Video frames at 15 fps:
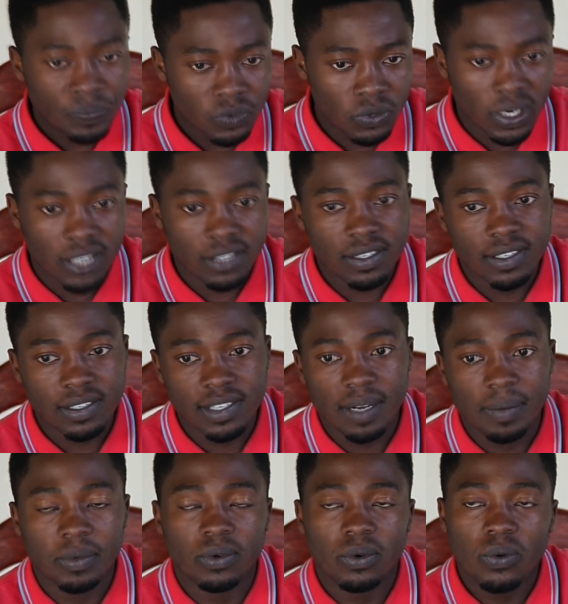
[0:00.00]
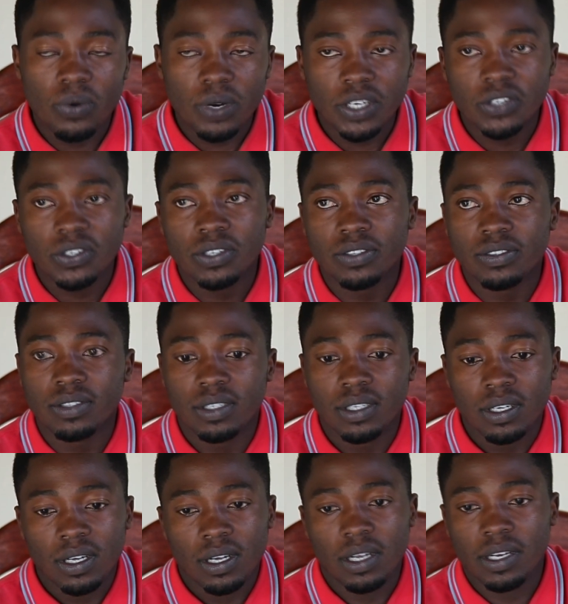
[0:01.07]
ask some questions,
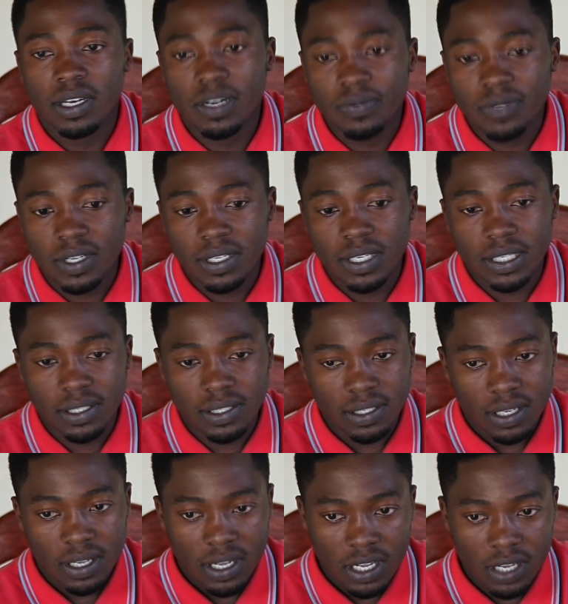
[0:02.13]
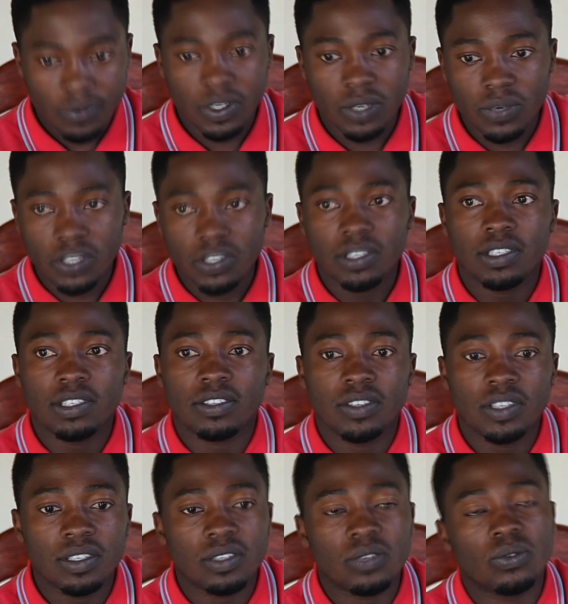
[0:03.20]
and after that, if the question is
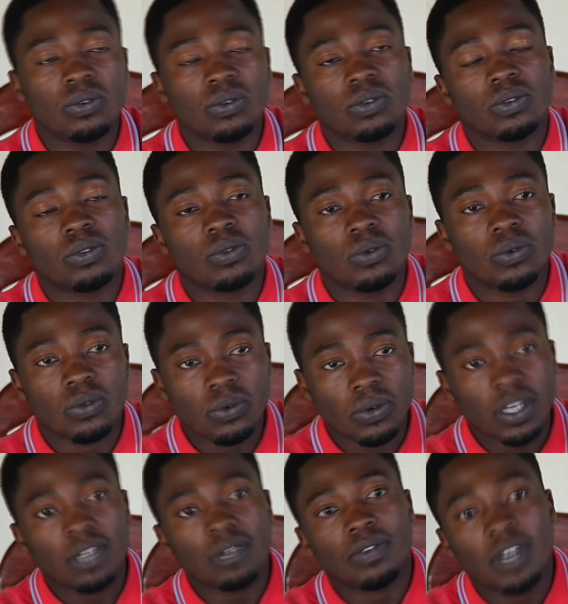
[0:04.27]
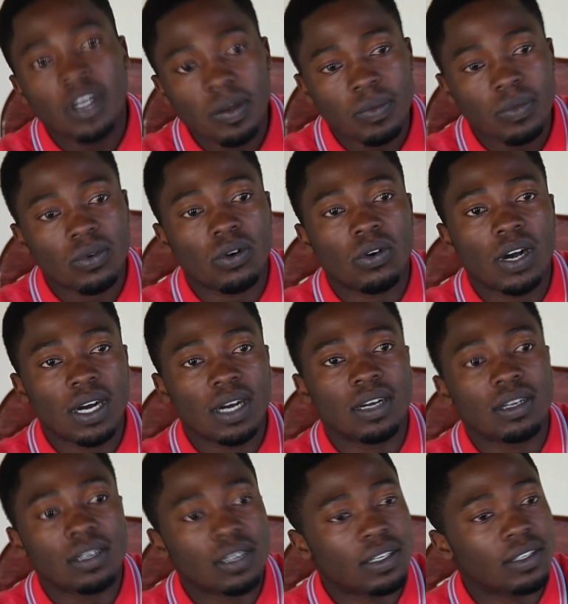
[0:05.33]
needed to give him or
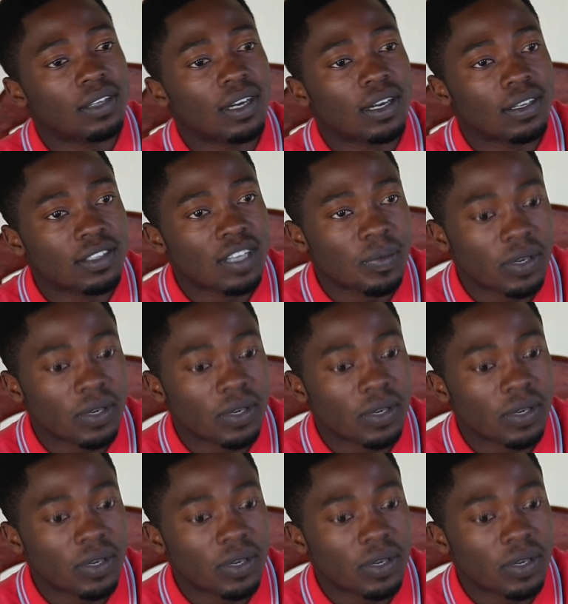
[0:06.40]
her some